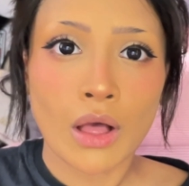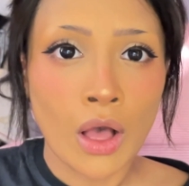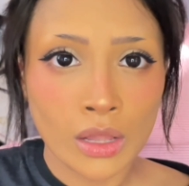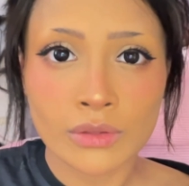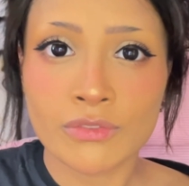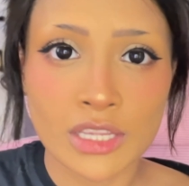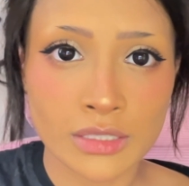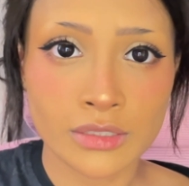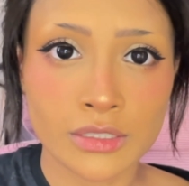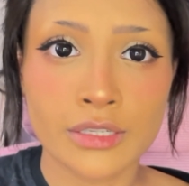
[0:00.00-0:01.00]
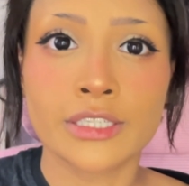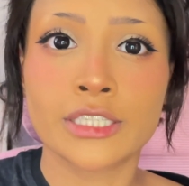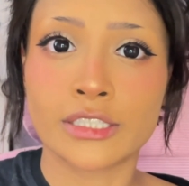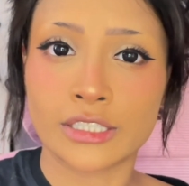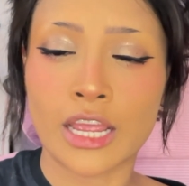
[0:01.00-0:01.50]
All of this
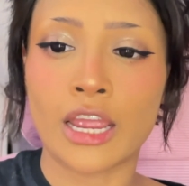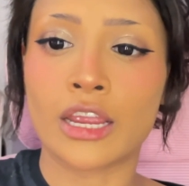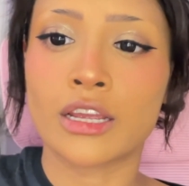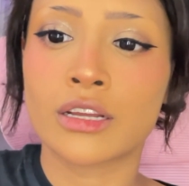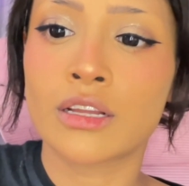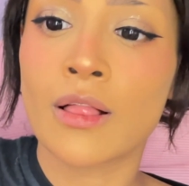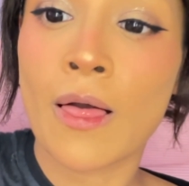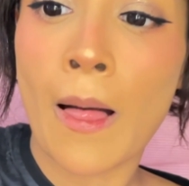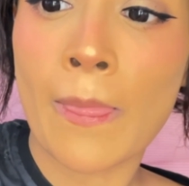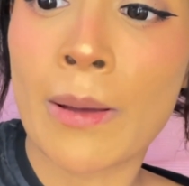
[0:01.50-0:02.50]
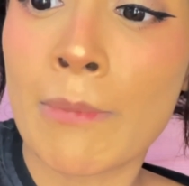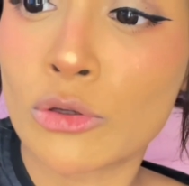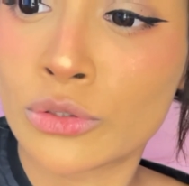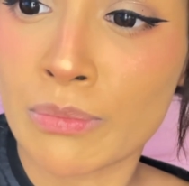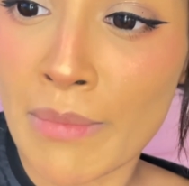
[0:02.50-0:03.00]
to say, the
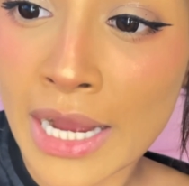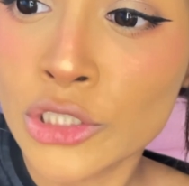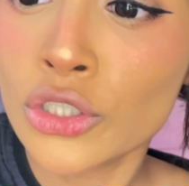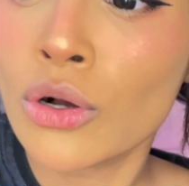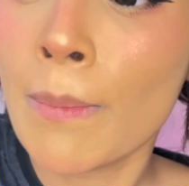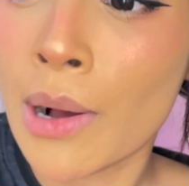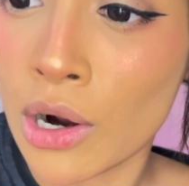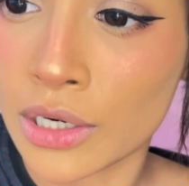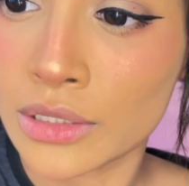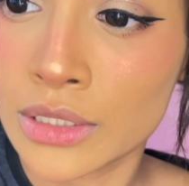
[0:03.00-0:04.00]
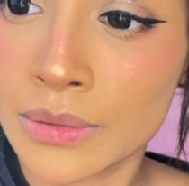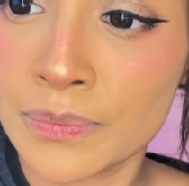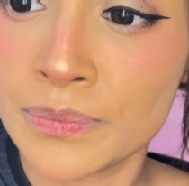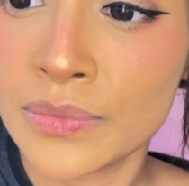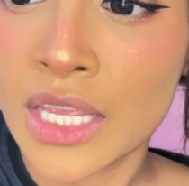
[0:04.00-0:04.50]
most magical part,
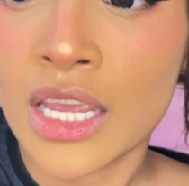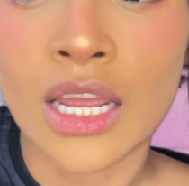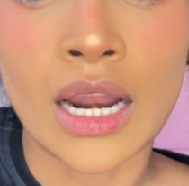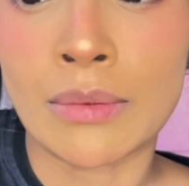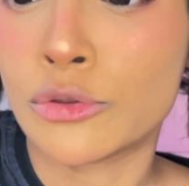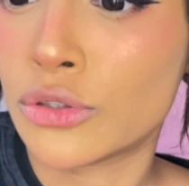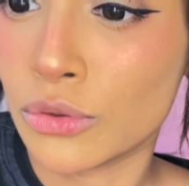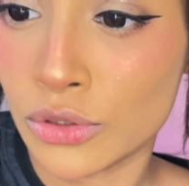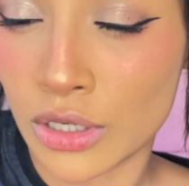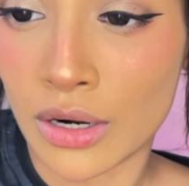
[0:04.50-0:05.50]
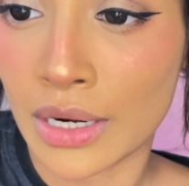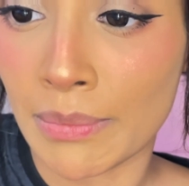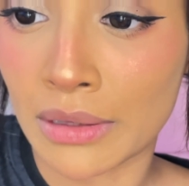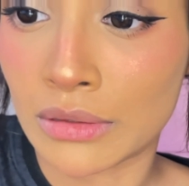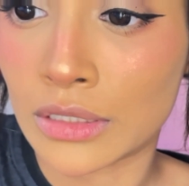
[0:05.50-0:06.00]
and I'm so sorry
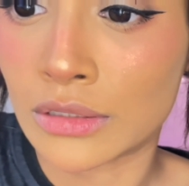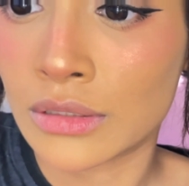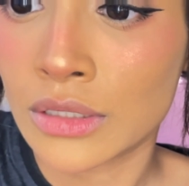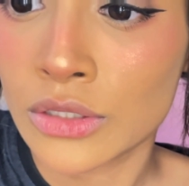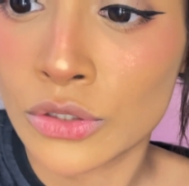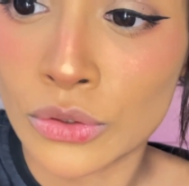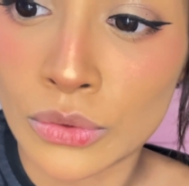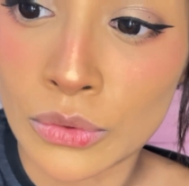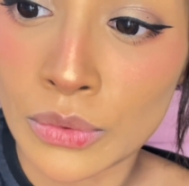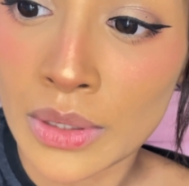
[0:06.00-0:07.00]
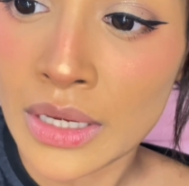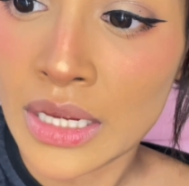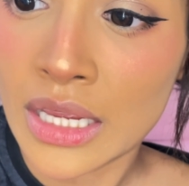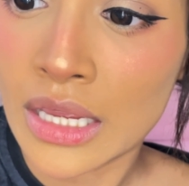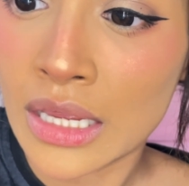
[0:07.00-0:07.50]
about this
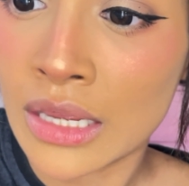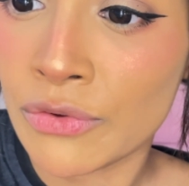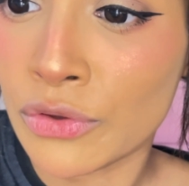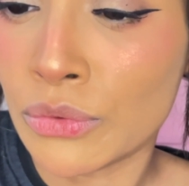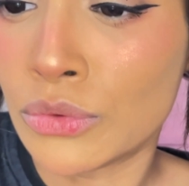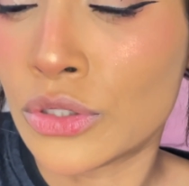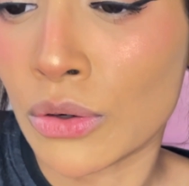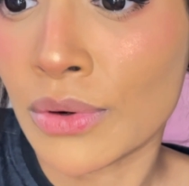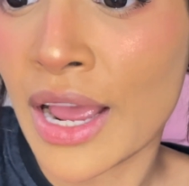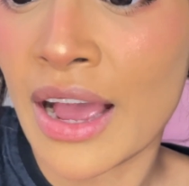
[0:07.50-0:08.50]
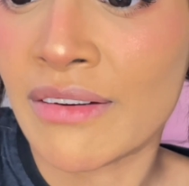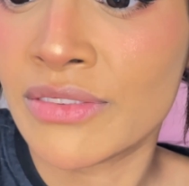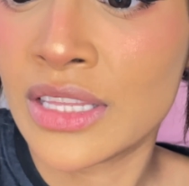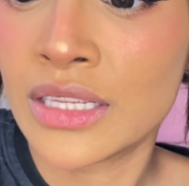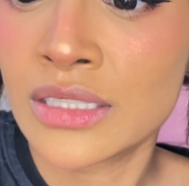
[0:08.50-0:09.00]
if you don't have
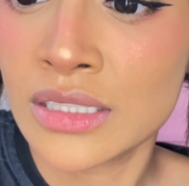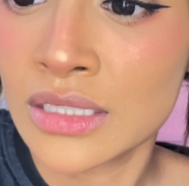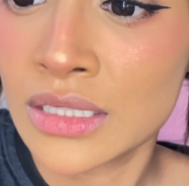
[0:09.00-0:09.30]
this,